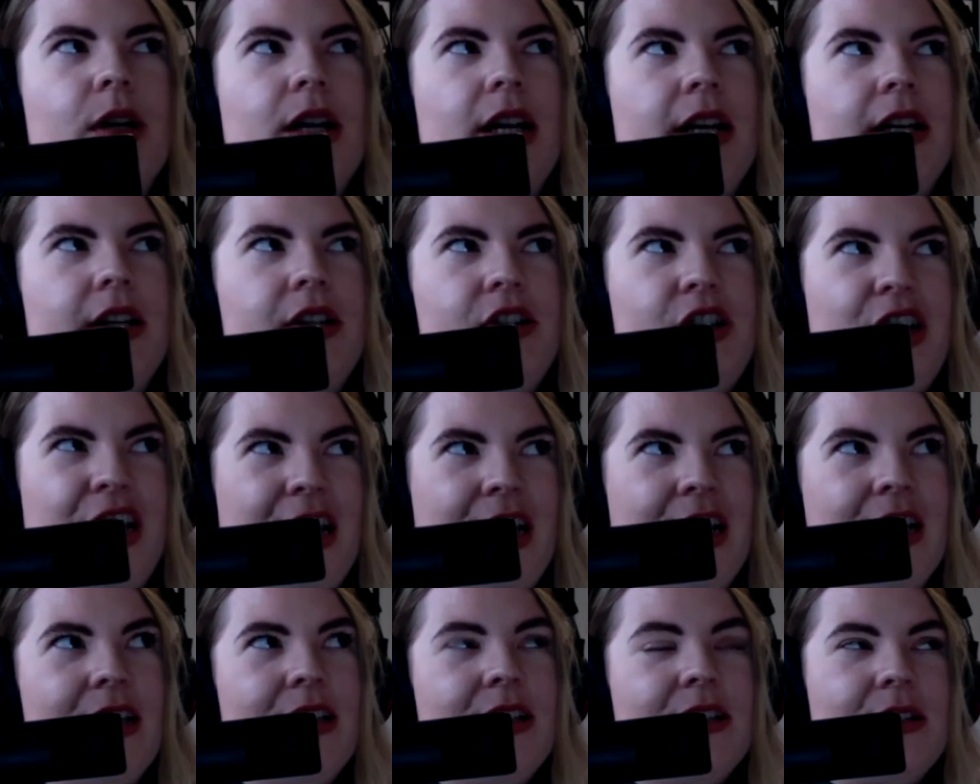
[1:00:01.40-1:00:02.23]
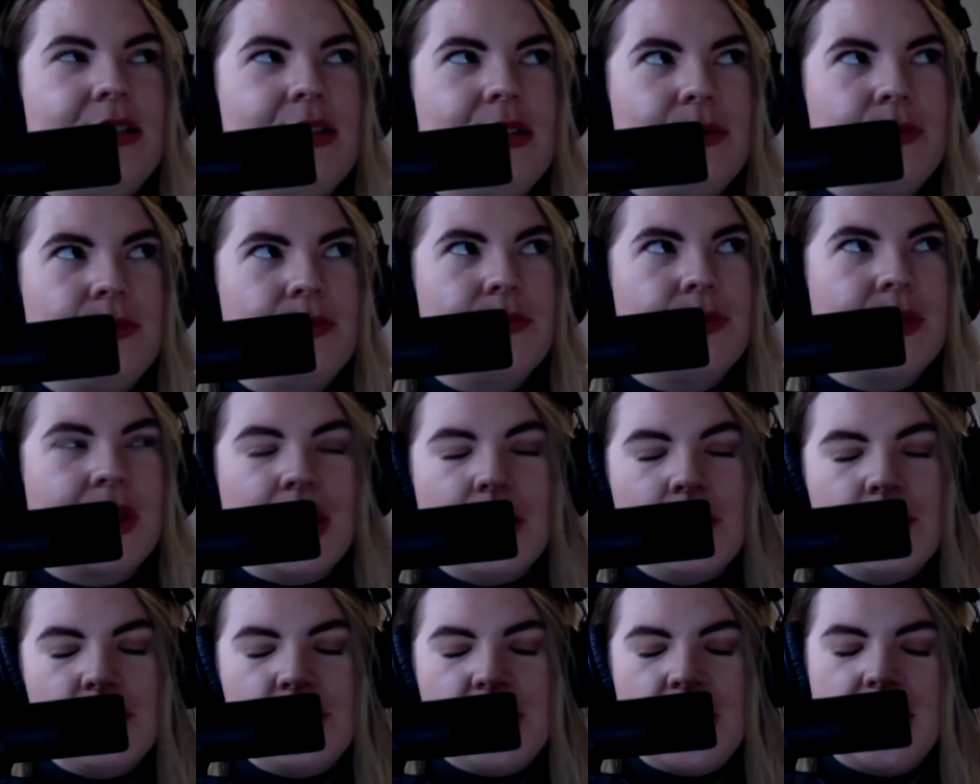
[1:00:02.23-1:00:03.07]
when I chant,
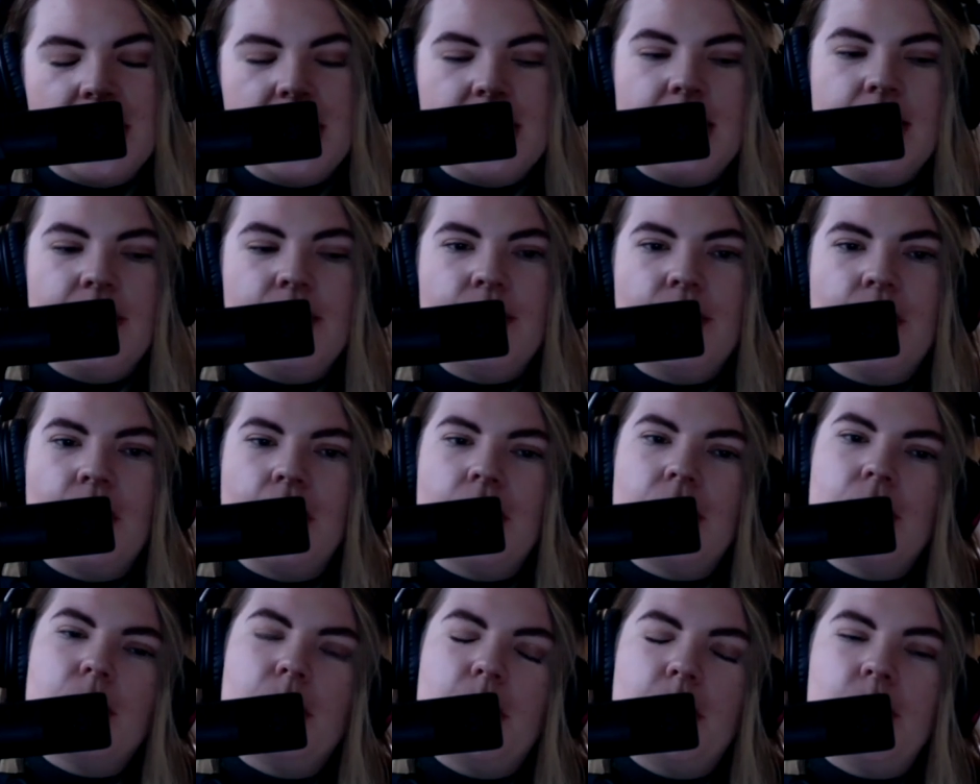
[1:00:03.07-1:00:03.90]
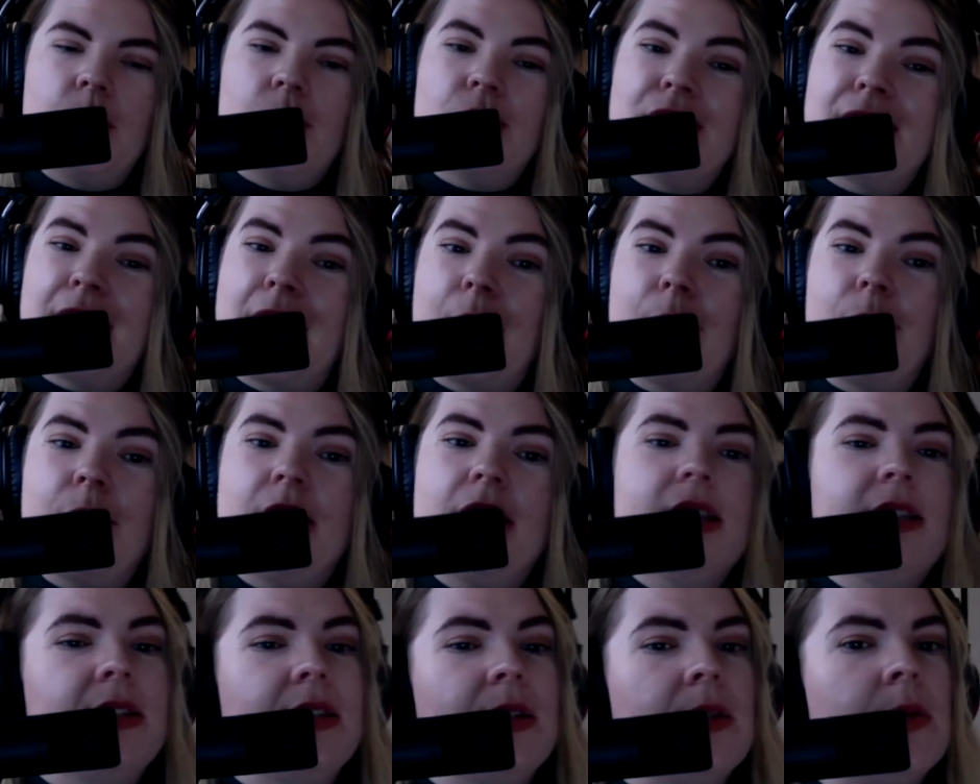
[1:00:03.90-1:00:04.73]
I'm chanting for other people's
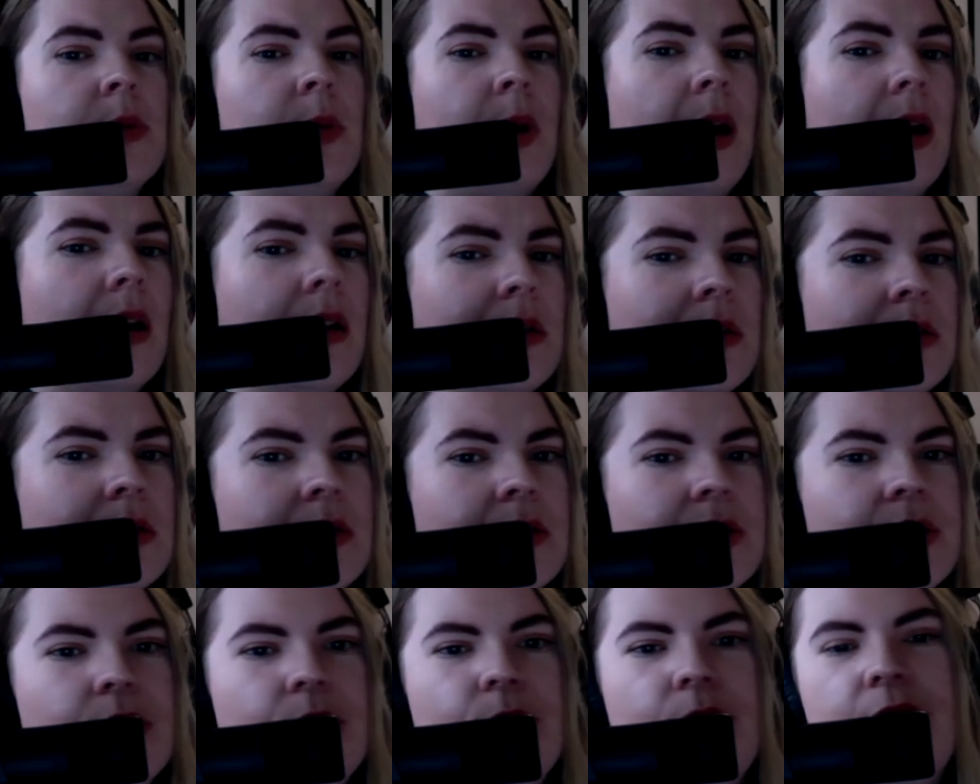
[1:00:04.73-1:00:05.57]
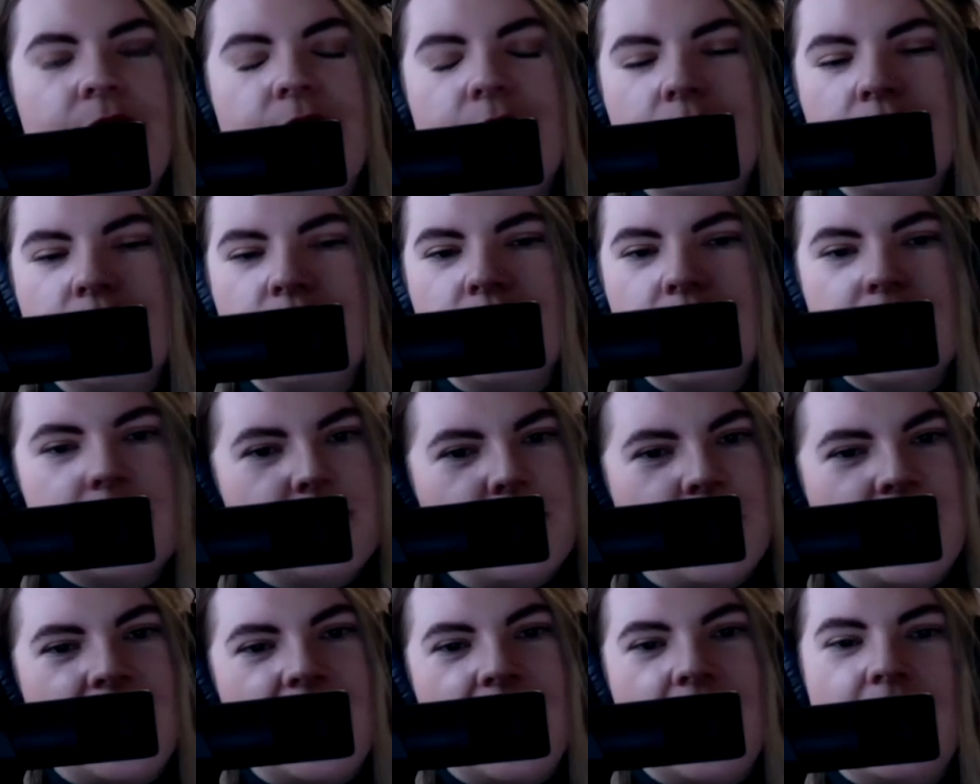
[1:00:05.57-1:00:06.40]
happiness as well. So even if
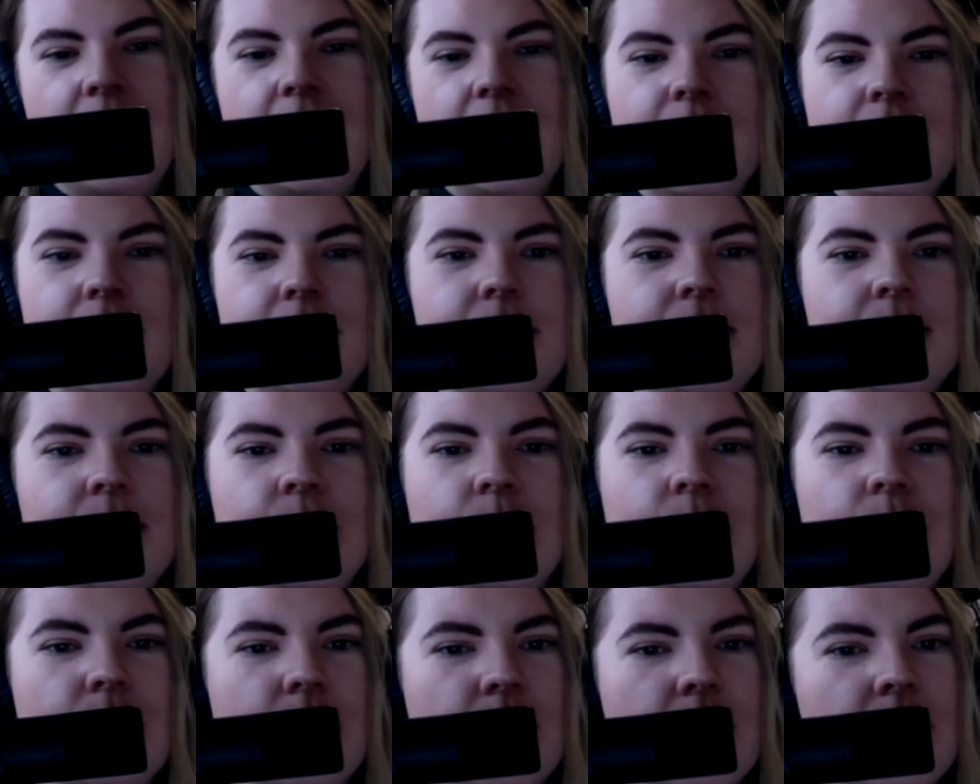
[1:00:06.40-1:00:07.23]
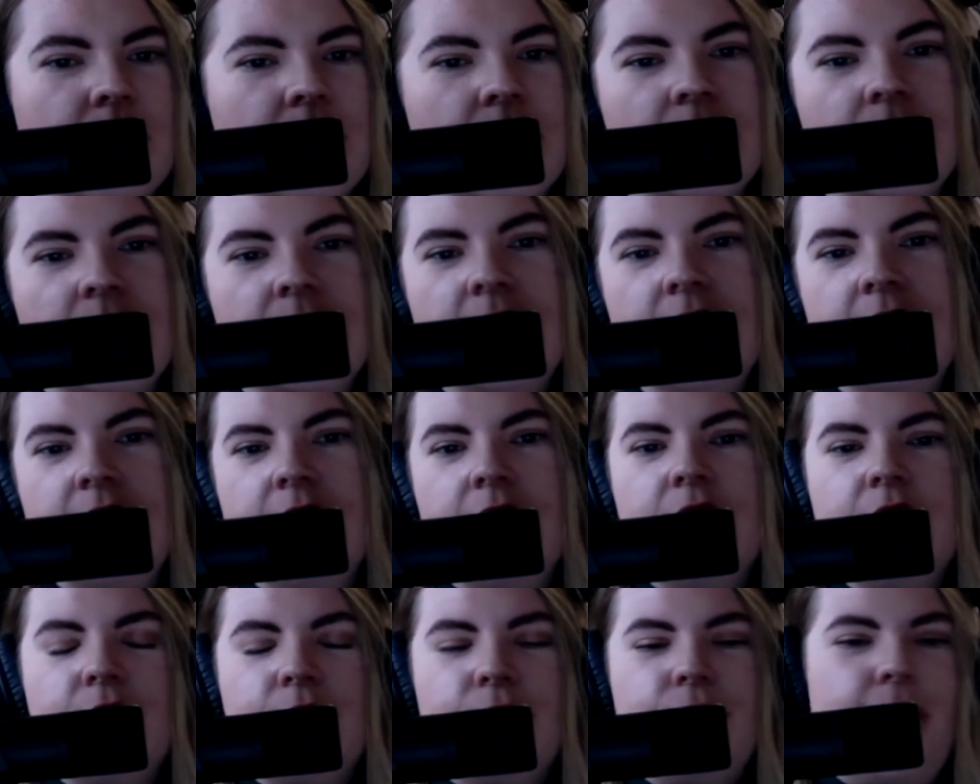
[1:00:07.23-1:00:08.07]
it's my ex or
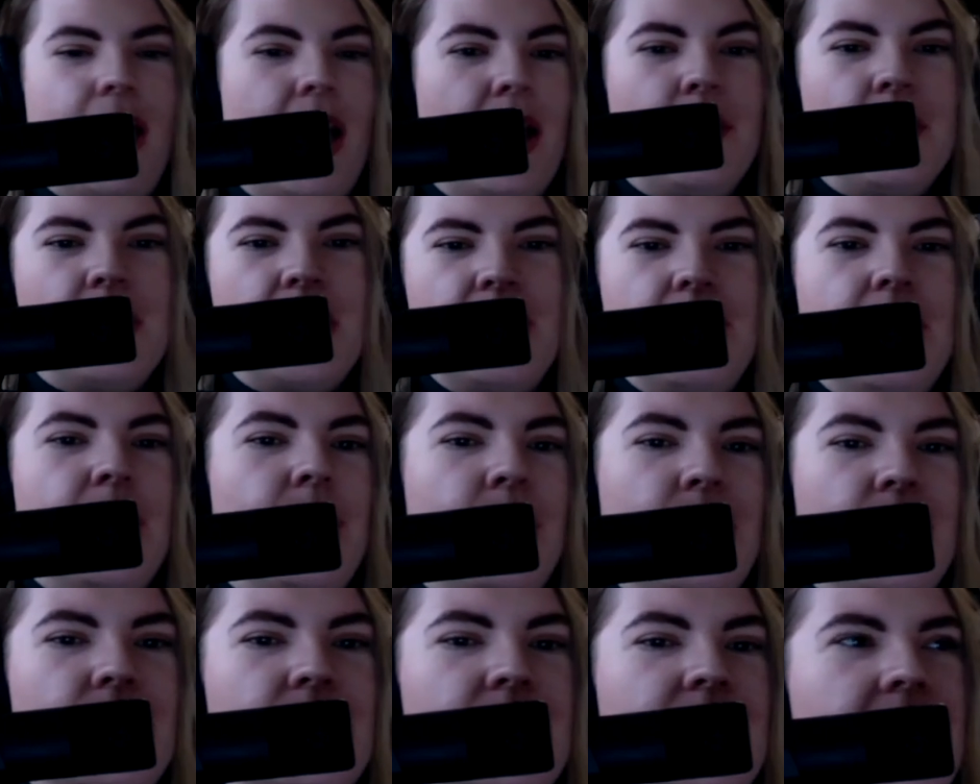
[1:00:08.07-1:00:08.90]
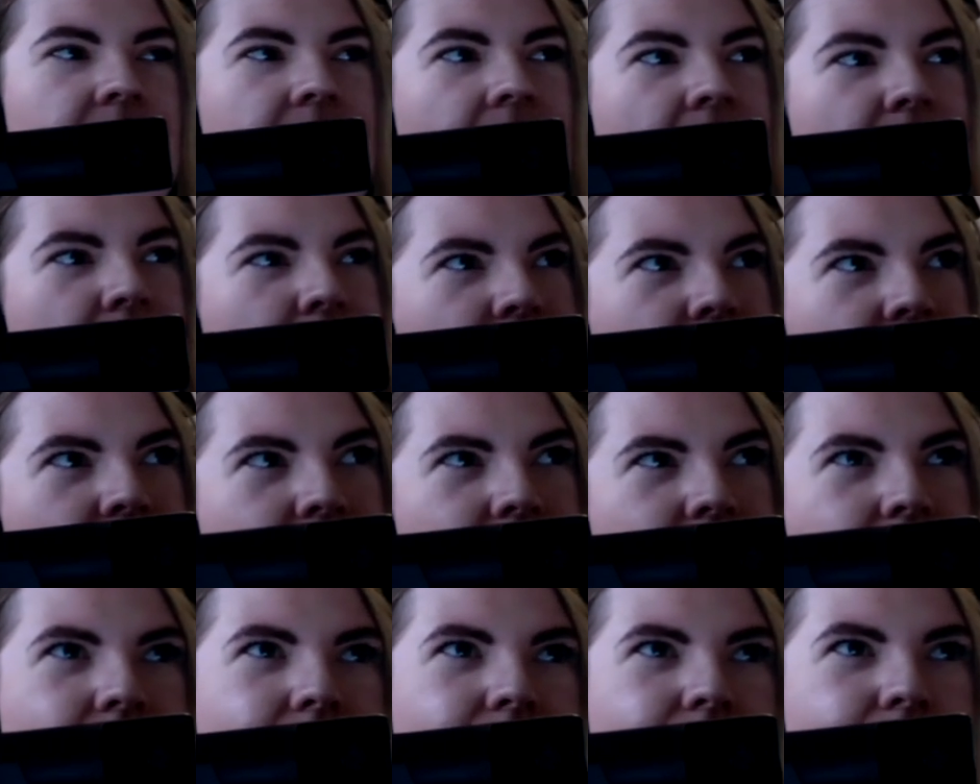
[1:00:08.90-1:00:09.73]
family members that I'm